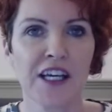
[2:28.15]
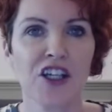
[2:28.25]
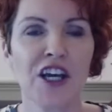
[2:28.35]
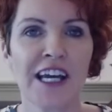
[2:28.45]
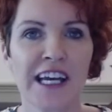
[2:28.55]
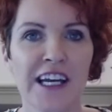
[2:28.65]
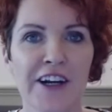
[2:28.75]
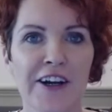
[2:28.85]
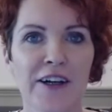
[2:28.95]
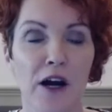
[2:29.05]
you
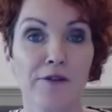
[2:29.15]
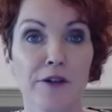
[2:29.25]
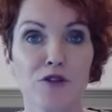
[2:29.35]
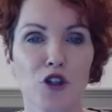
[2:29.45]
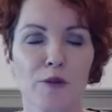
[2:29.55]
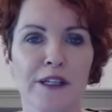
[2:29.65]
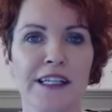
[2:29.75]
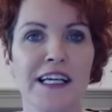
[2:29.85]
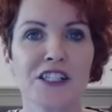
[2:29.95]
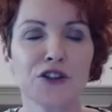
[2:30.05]
hear, I'm from Dublin,
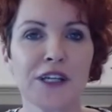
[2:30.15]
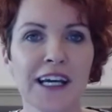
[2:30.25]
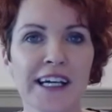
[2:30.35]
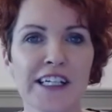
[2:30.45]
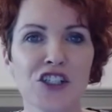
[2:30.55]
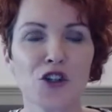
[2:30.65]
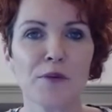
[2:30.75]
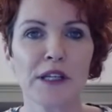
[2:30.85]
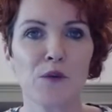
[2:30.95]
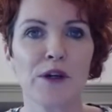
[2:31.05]
so you hear
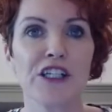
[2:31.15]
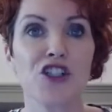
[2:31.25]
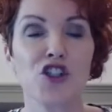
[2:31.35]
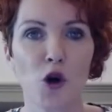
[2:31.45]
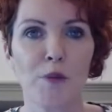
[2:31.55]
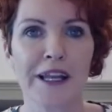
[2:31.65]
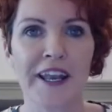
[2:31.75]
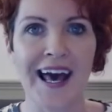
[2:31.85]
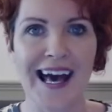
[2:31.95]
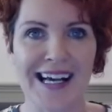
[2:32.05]
somebody with a
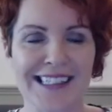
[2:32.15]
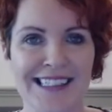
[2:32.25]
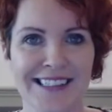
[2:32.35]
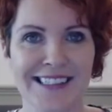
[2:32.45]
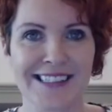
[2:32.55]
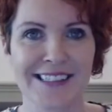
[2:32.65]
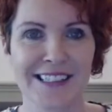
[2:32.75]
Dublin accent,